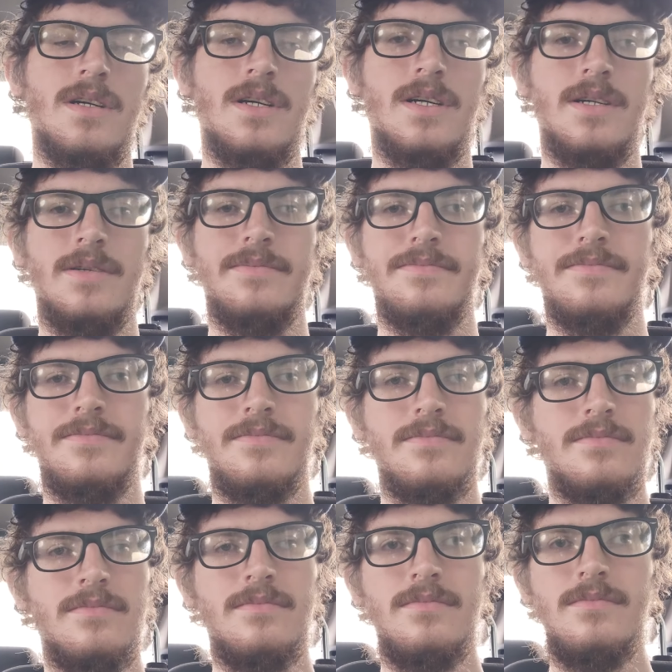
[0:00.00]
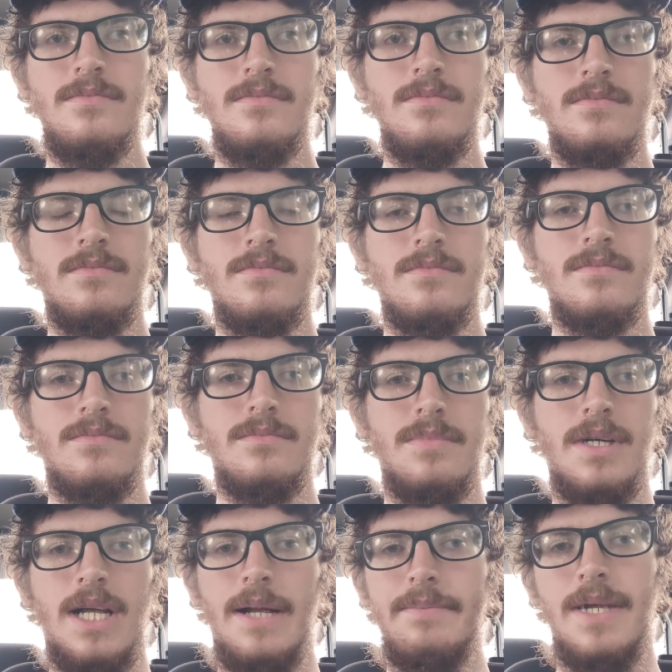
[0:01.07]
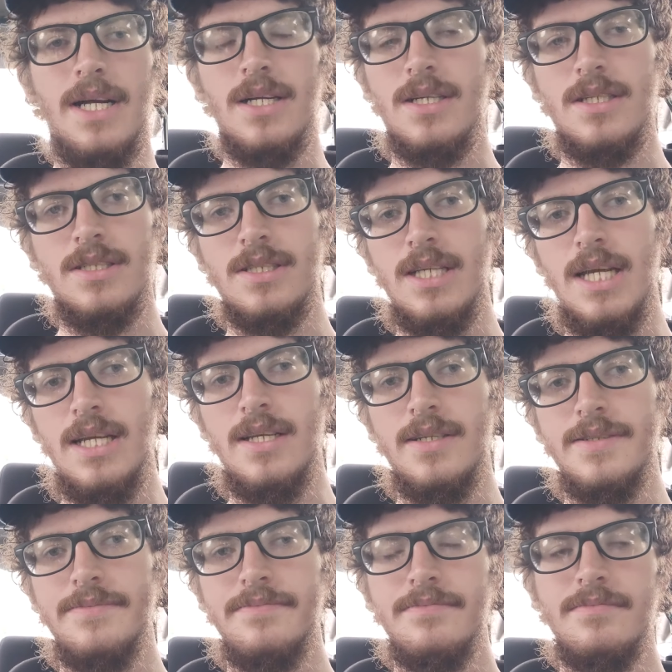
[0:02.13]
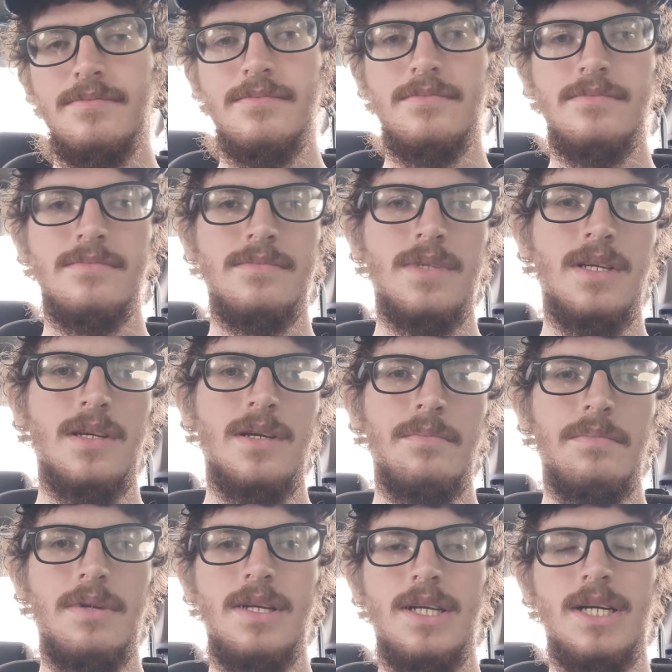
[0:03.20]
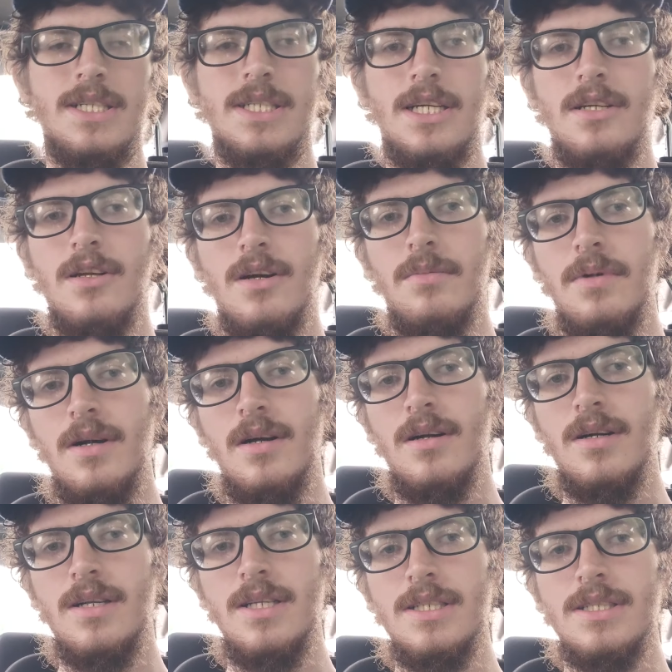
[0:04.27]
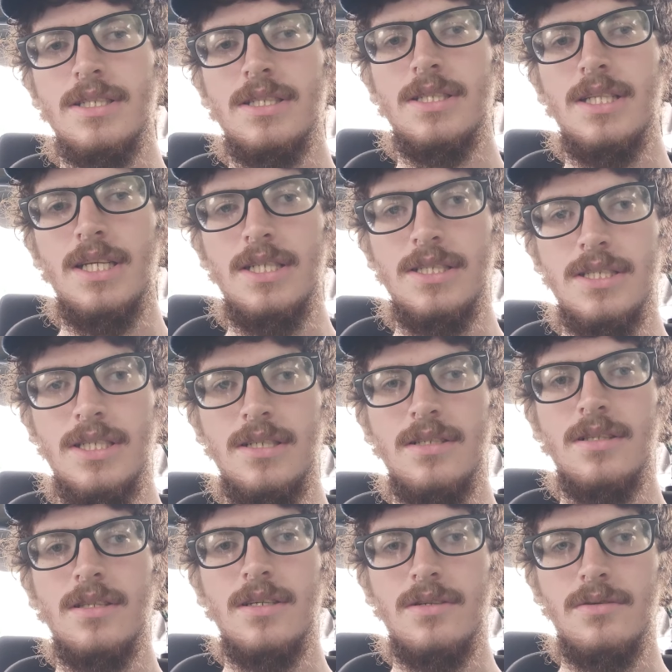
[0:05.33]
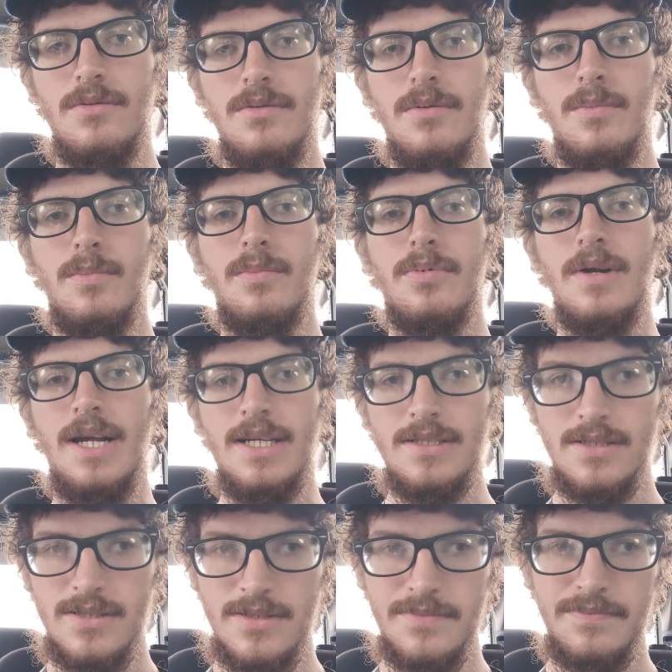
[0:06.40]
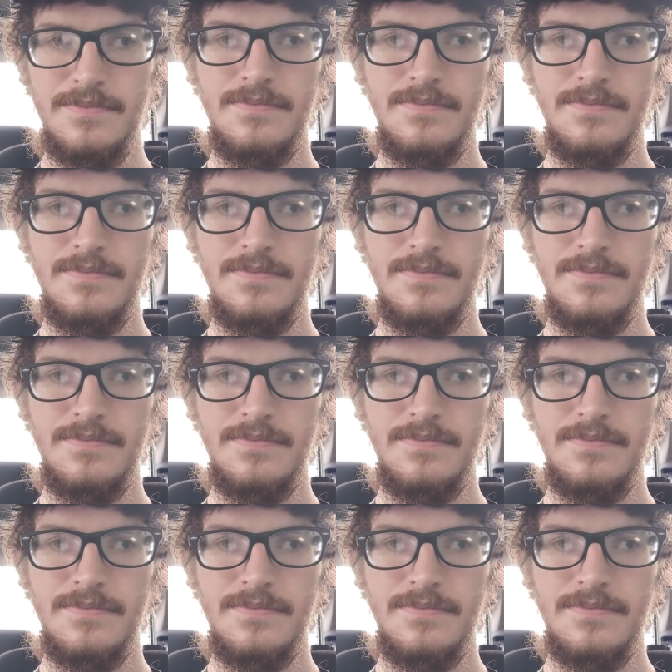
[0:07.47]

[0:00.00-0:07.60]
Um, but I'm not going to take it because I know my aunt is a stingy little brat.